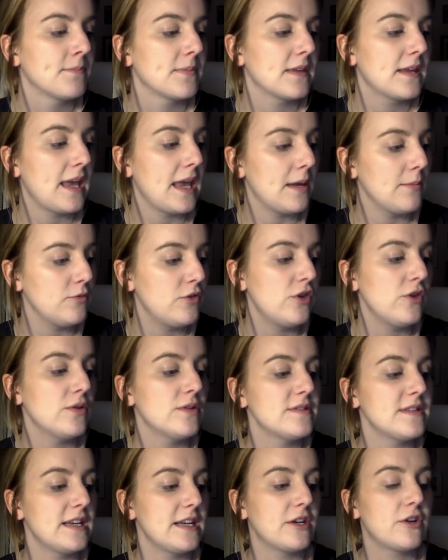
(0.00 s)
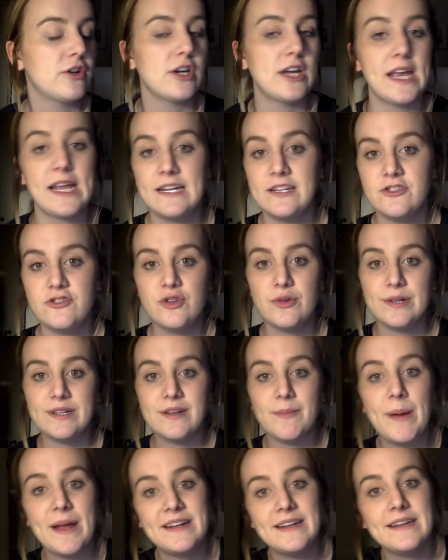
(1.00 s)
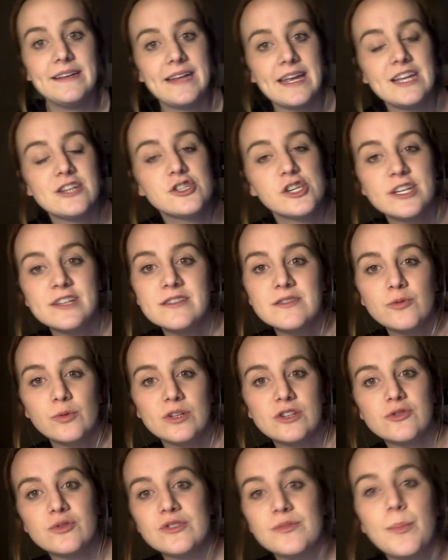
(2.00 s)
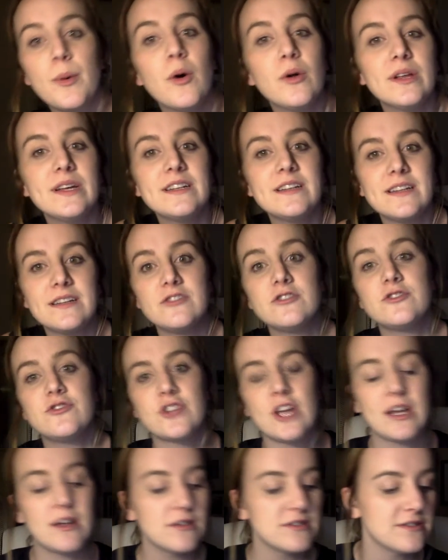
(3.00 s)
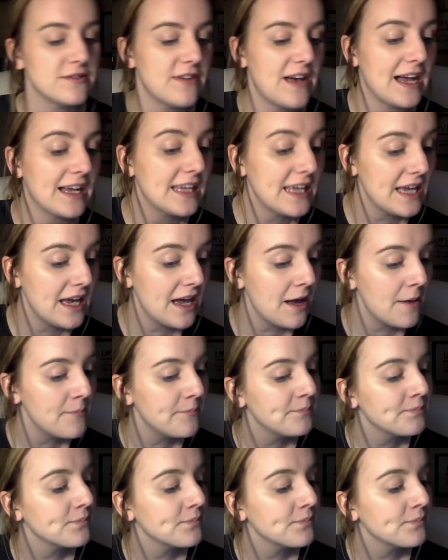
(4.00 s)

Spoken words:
came to is it created 2 independent nations, which was Poland and Czechoslovakia.